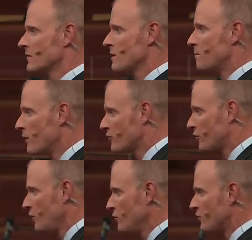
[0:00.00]

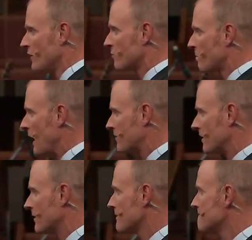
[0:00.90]
Persecution is
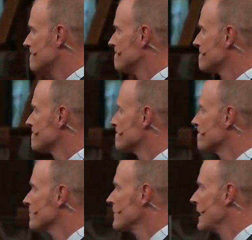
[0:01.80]
present.
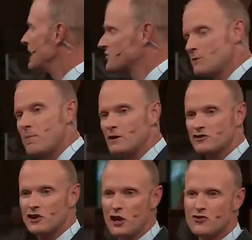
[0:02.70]
I said
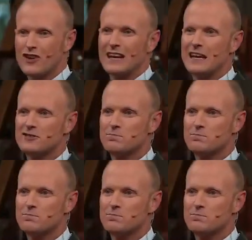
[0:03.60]
persecution is